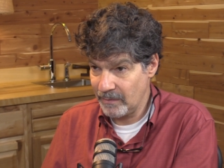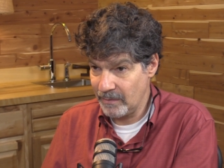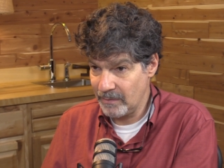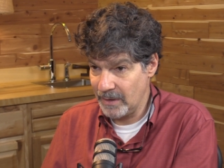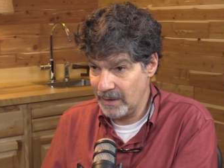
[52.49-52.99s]

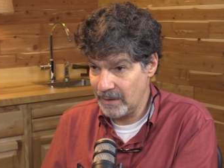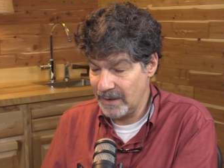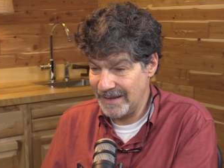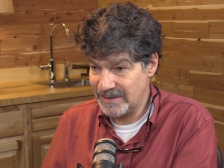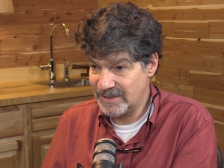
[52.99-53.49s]
uh,
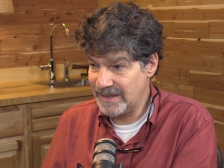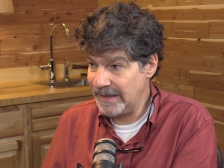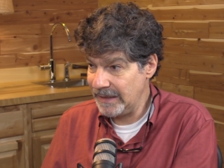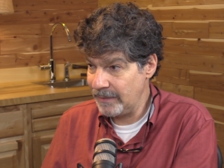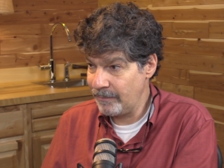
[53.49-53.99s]
a
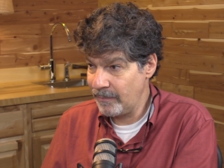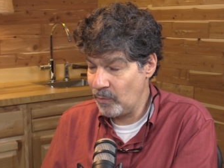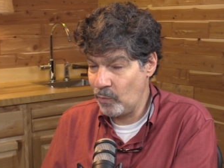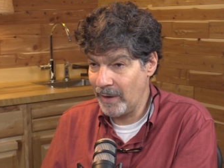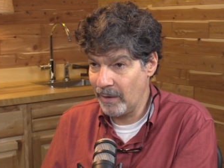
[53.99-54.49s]
scheme
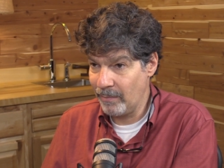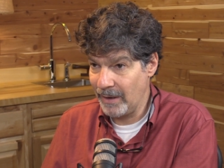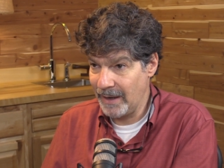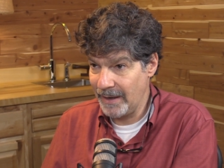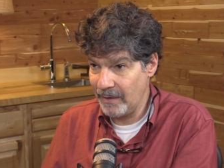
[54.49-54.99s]

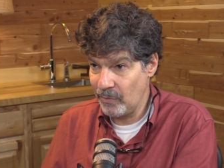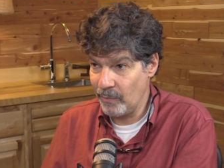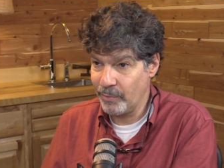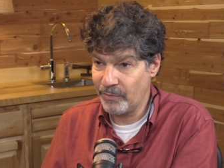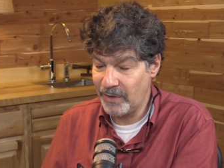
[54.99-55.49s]
whereby the
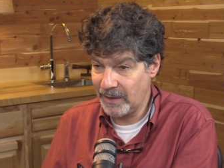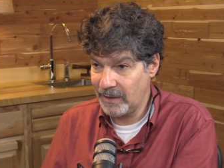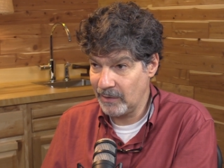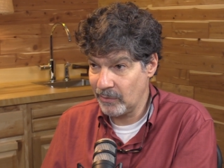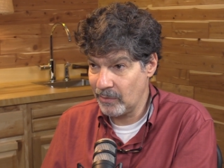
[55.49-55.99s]

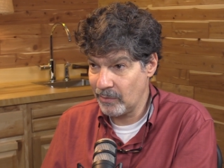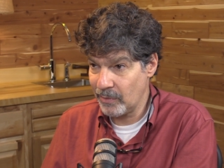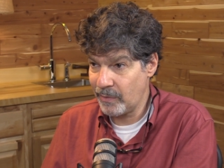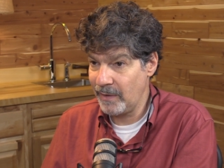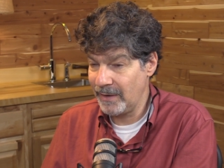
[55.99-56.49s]
particular
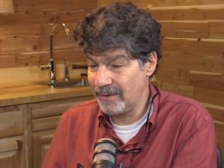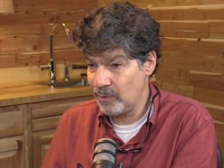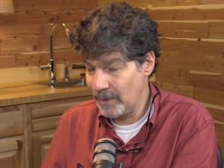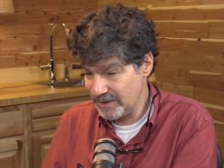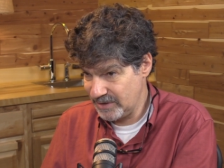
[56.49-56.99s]
thing in
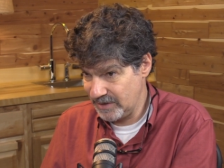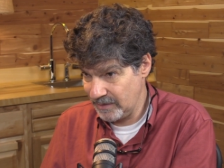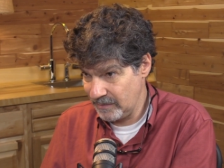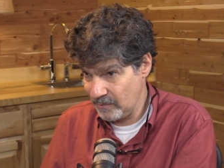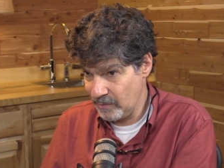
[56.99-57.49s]

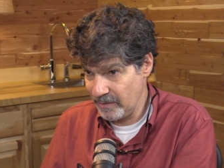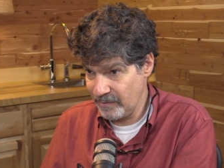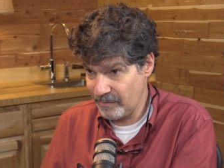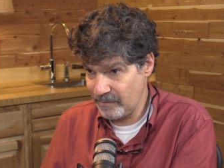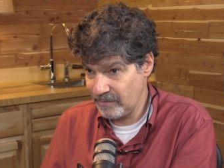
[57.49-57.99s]
question
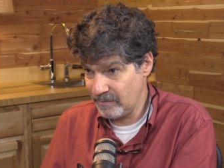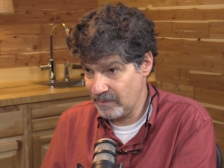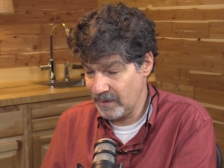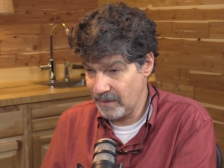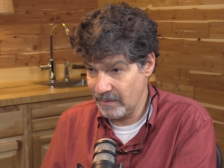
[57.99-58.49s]
was
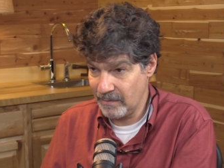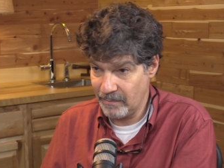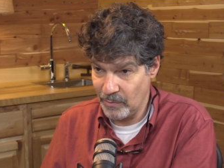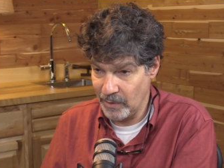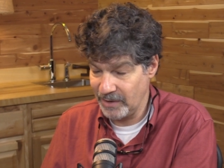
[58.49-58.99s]
Uh,
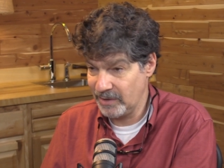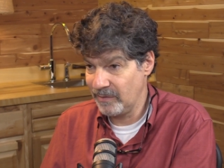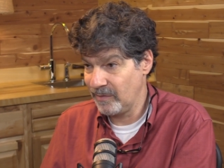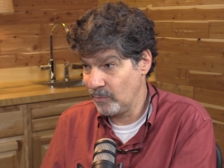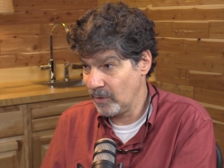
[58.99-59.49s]

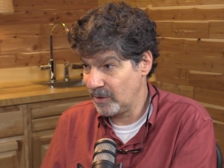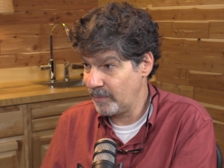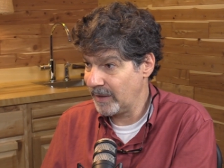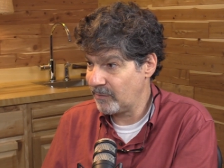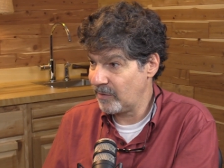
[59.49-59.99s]
mortgages and
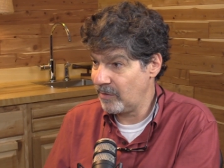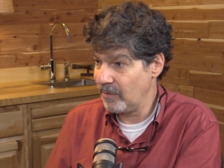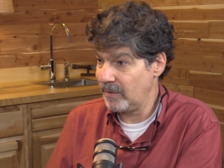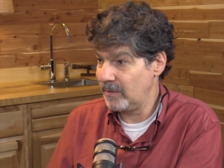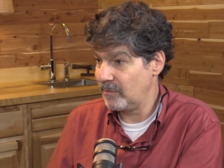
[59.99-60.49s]
mortgage-backed
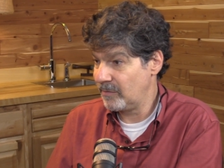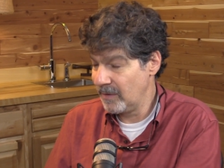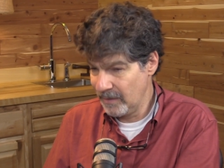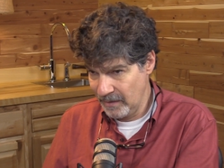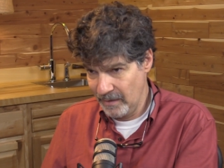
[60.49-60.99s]
securities
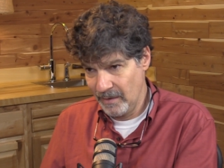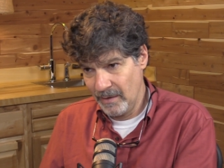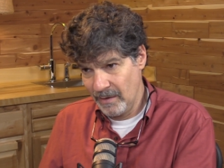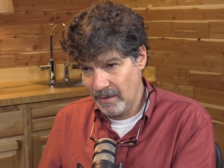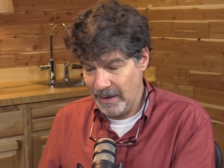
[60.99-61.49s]

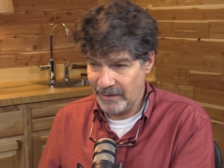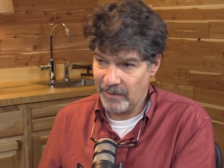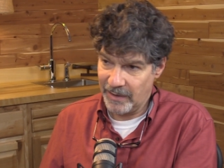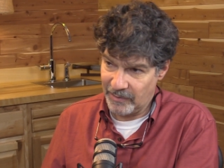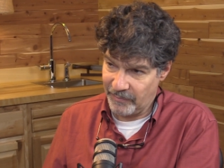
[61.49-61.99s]
and
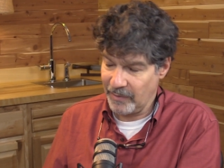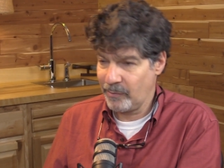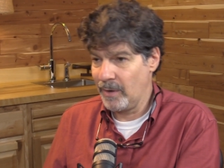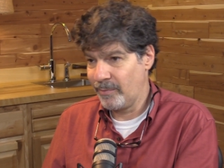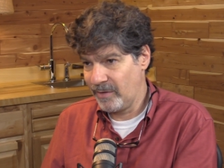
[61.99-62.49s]
credit default
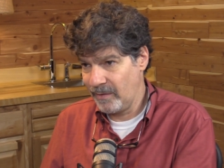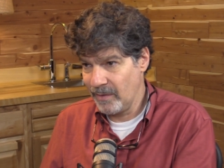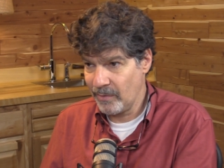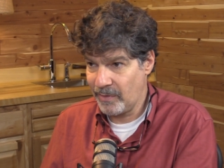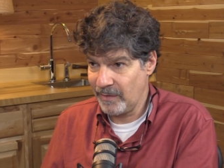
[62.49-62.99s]
swaps and the
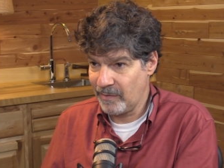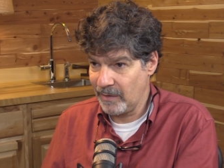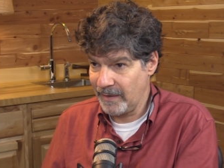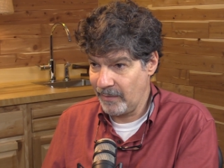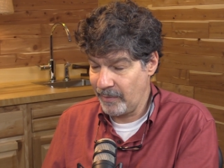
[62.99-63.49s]
other things that
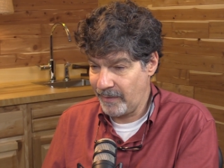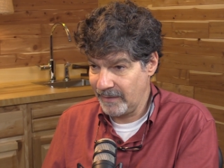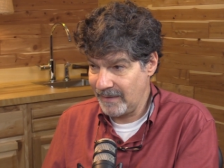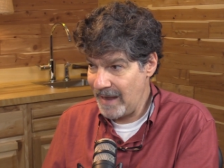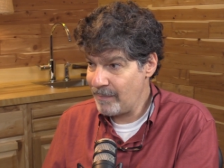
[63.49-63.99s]
allowed the thing
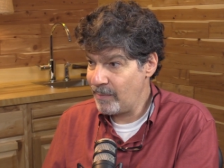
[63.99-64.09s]
to happen.